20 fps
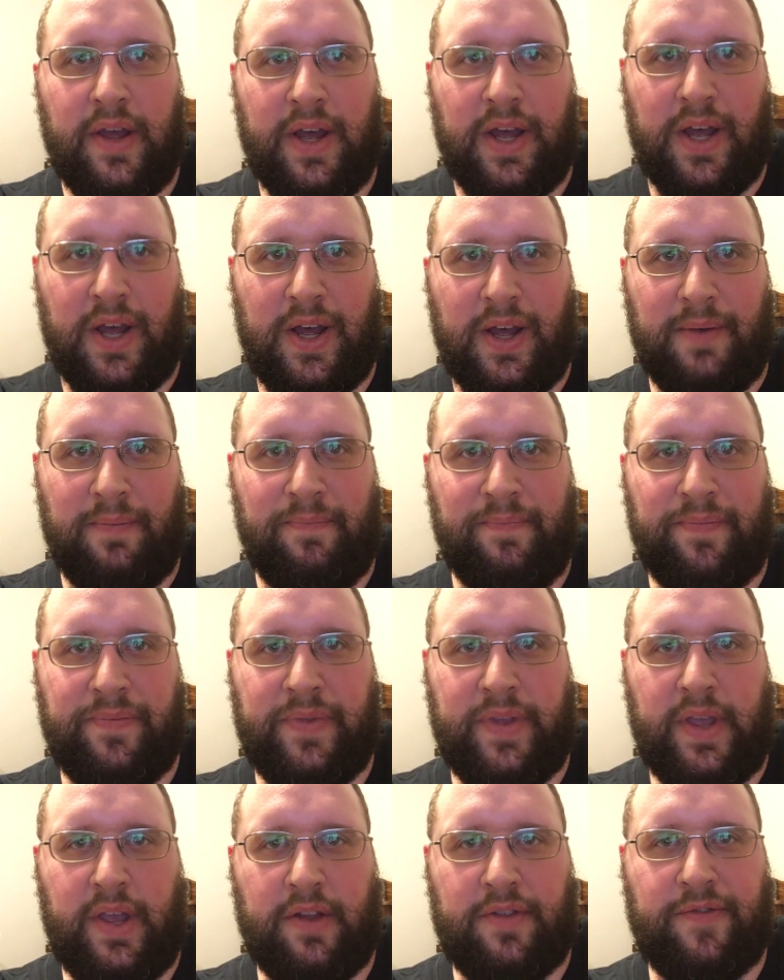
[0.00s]

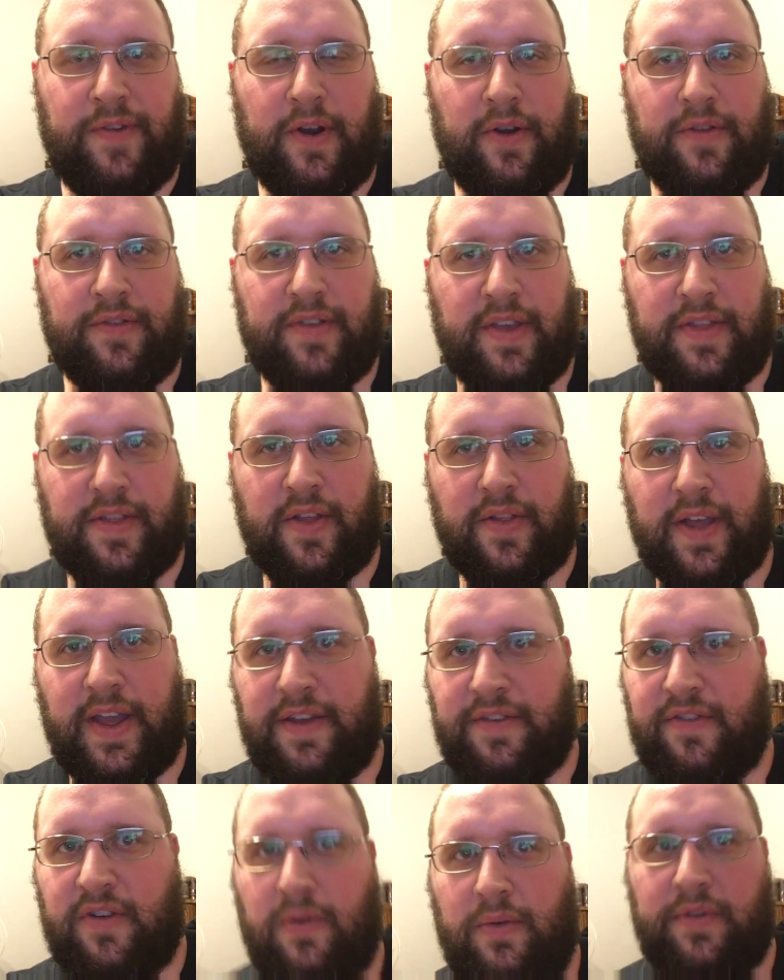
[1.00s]
It's fair to say that
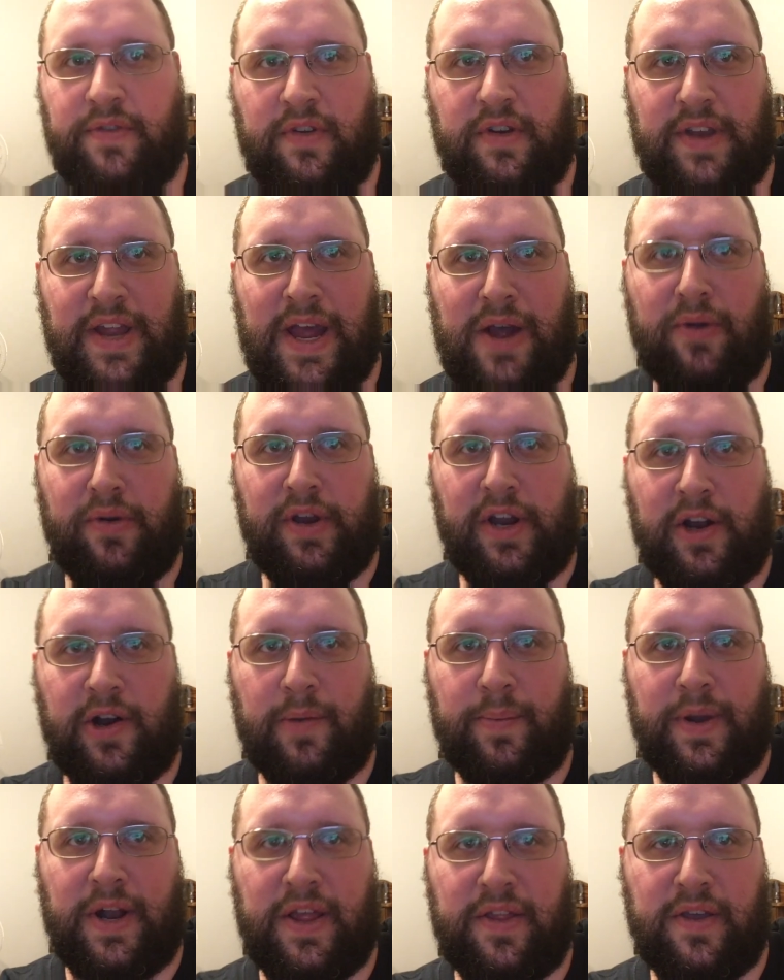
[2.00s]
last year was a down
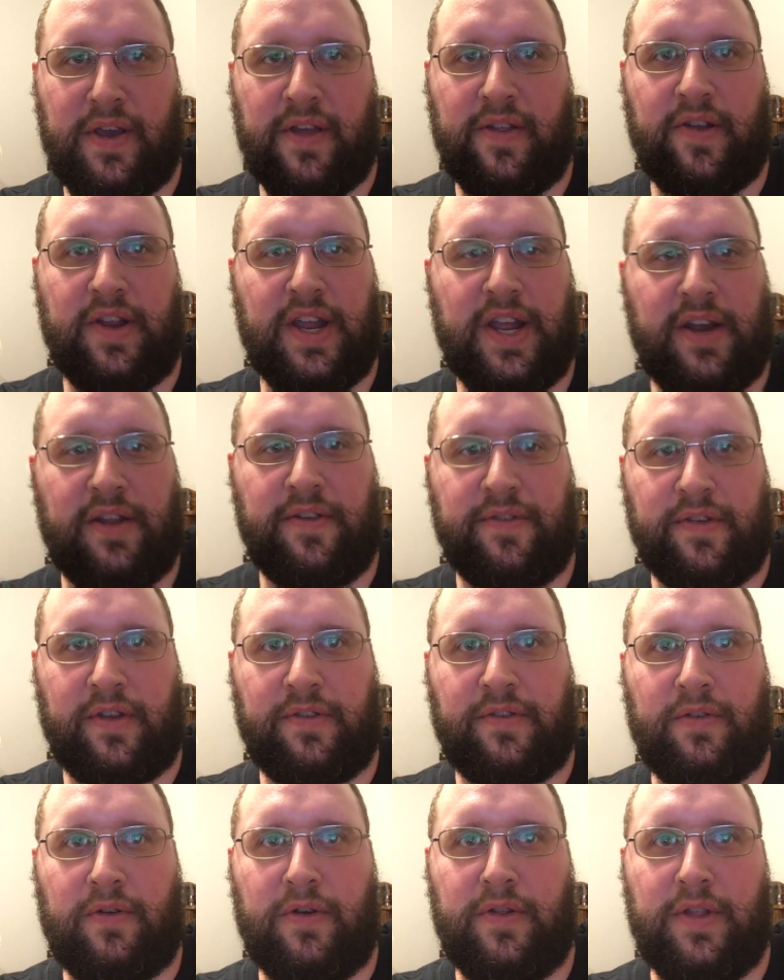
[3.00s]
year, but on the other hand, he's
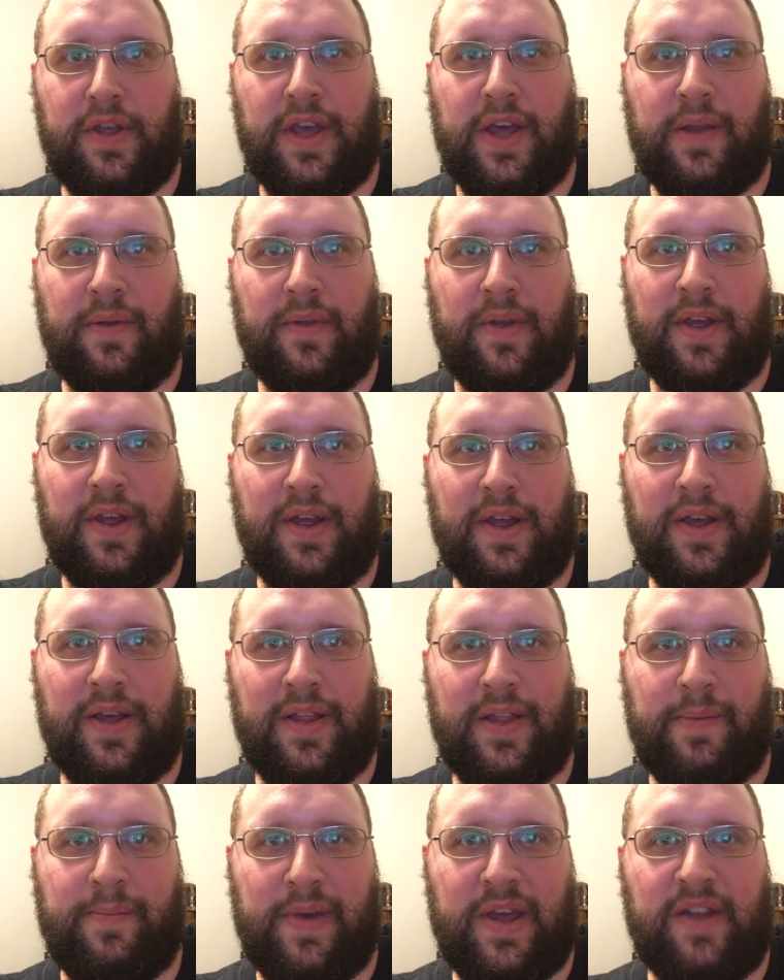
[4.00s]
also earned
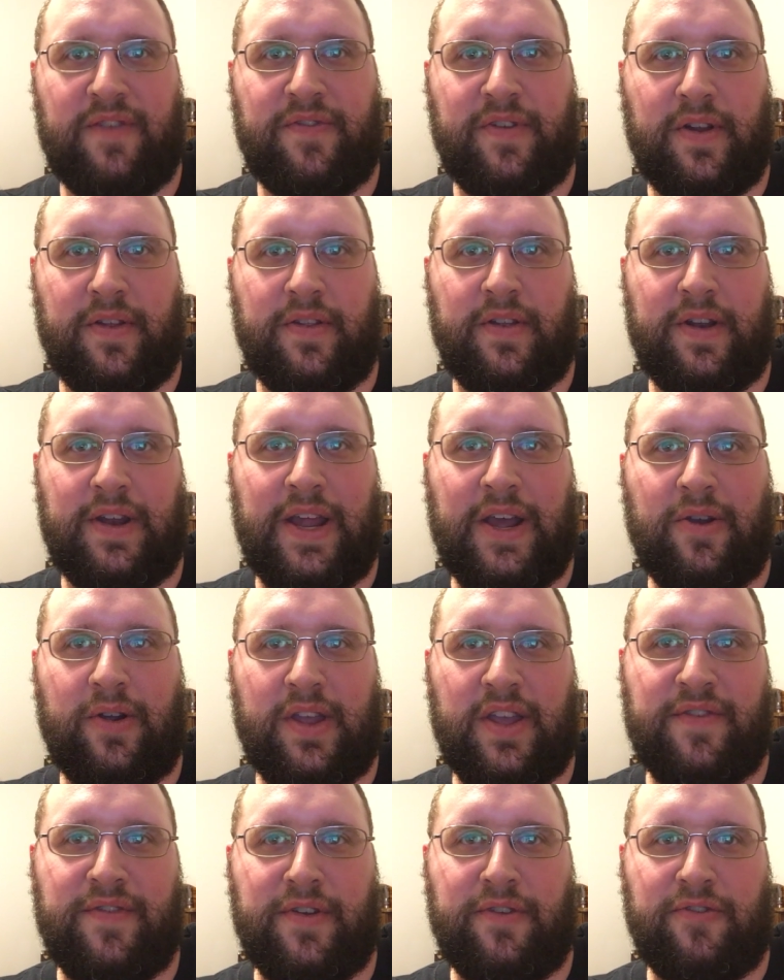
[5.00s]
the benefit of the doubt
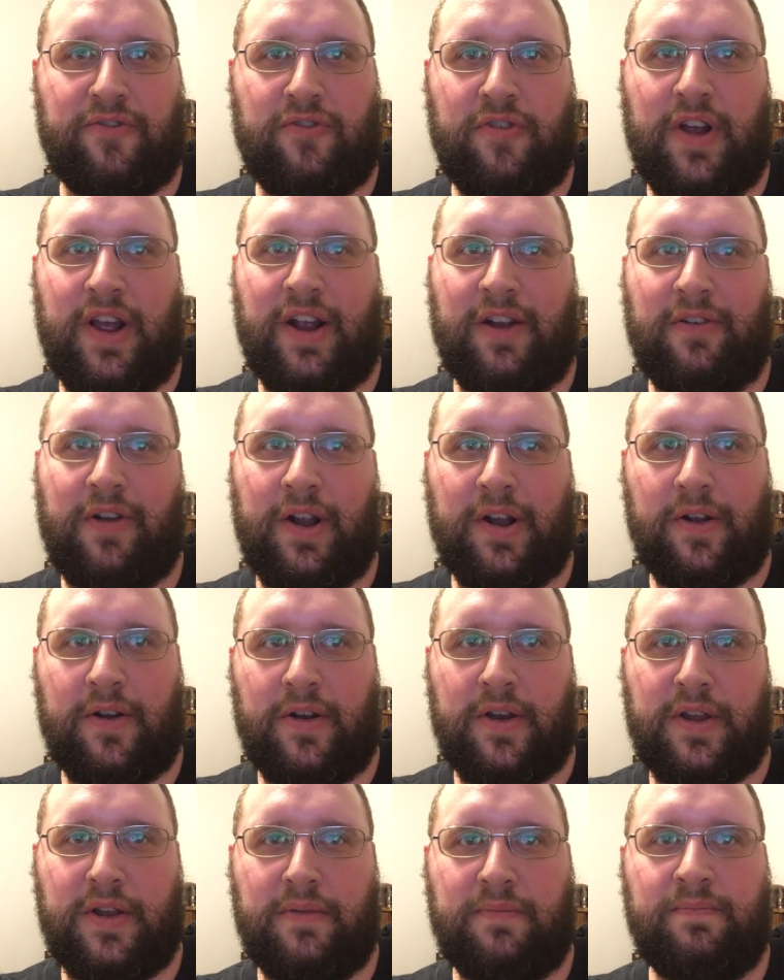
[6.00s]
given his track
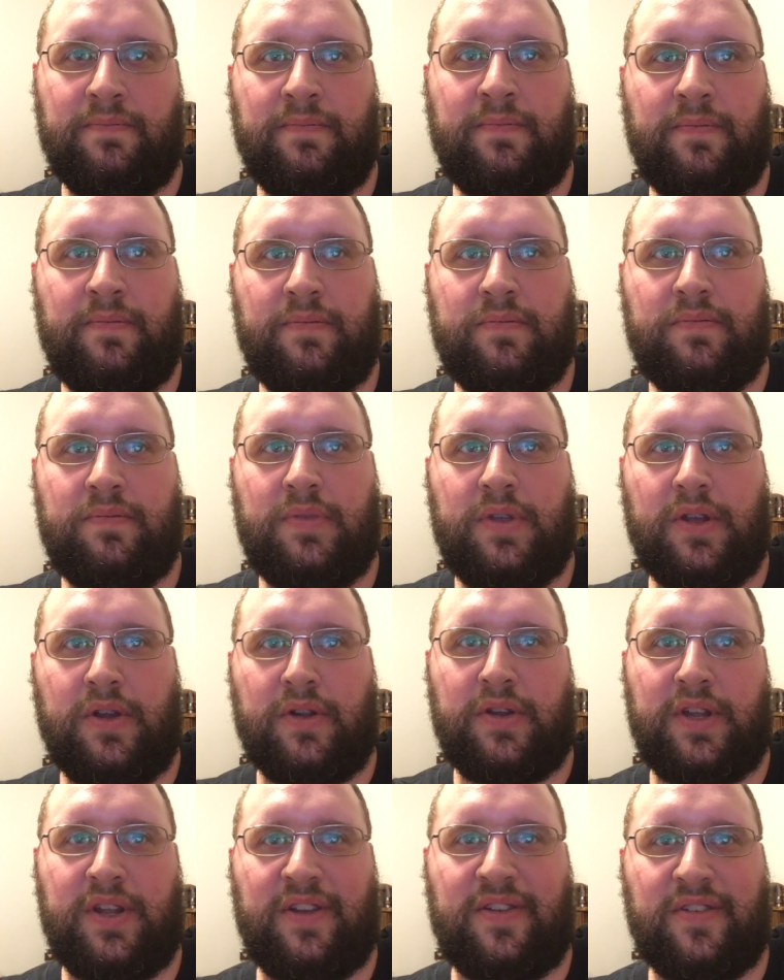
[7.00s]
record, and he'll
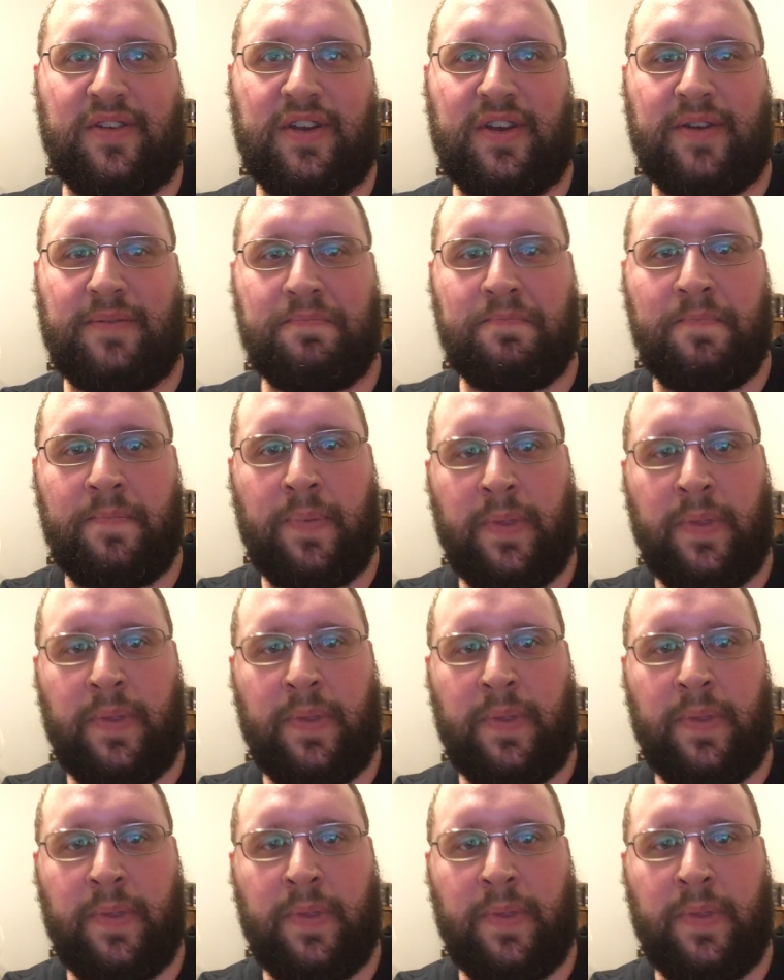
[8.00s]
need to